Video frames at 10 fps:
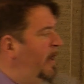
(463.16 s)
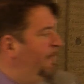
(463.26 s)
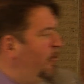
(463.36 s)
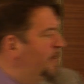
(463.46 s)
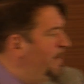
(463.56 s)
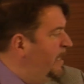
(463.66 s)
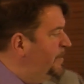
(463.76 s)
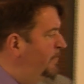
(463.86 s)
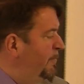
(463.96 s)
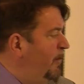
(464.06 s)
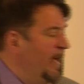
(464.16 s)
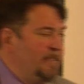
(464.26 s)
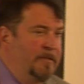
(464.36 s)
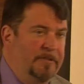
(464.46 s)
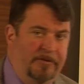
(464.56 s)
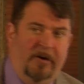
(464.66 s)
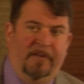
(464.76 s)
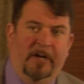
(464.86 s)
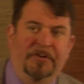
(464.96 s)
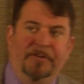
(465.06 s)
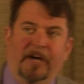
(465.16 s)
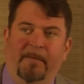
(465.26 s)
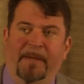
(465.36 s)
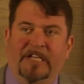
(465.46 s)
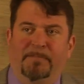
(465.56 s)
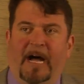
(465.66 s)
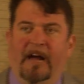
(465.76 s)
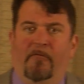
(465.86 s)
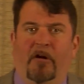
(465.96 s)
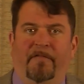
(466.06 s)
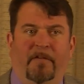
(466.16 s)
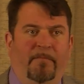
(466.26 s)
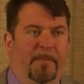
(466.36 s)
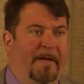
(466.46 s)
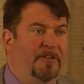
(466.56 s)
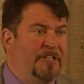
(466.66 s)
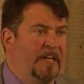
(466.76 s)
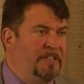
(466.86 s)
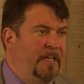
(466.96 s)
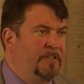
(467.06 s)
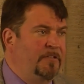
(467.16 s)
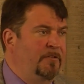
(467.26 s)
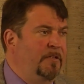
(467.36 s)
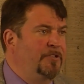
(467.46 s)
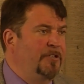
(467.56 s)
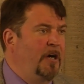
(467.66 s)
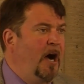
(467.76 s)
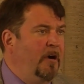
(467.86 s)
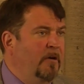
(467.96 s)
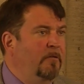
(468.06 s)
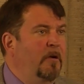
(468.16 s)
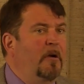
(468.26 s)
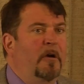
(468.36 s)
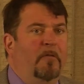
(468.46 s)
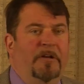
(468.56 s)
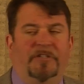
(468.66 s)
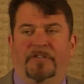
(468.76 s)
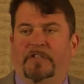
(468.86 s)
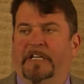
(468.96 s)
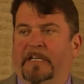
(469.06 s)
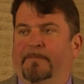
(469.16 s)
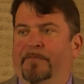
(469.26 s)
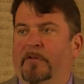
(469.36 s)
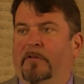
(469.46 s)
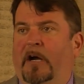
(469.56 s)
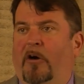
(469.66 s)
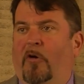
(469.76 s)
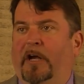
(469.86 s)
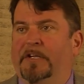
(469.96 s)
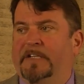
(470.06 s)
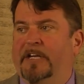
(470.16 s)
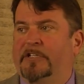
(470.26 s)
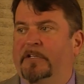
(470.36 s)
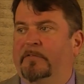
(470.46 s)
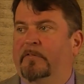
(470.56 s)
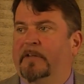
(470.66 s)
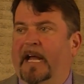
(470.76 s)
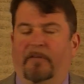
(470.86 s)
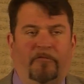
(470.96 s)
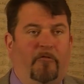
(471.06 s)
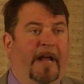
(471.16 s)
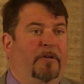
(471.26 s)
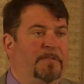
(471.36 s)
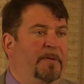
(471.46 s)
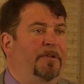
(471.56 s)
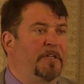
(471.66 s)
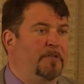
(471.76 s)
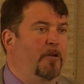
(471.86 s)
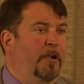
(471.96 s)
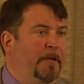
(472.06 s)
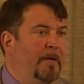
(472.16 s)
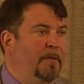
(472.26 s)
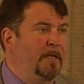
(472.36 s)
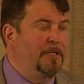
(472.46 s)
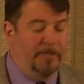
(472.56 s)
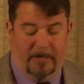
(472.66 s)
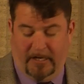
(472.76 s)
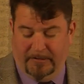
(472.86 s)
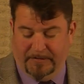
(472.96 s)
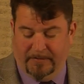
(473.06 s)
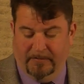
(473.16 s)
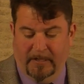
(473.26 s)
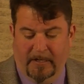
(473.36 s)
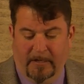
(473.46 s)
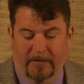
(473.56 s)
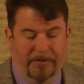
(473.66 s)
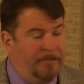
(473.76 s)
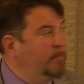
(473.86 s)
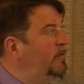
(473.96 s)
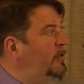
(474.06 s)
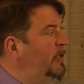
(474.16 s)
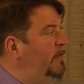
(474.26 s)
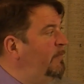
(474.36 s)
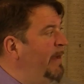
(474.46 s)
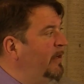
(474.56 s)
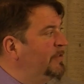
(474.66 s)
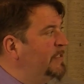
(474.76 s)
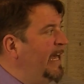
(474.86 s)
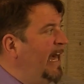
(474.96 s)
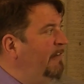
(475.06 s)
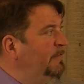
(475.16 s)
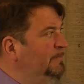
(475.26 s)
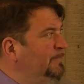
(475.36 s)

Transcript: Of course, because of the price on Zirkova, it also got a Best Buy award from the Beverage Testing Institute in Chicago, which is the organization that Grey Goose built its quality reputation on. So those are good medals to have.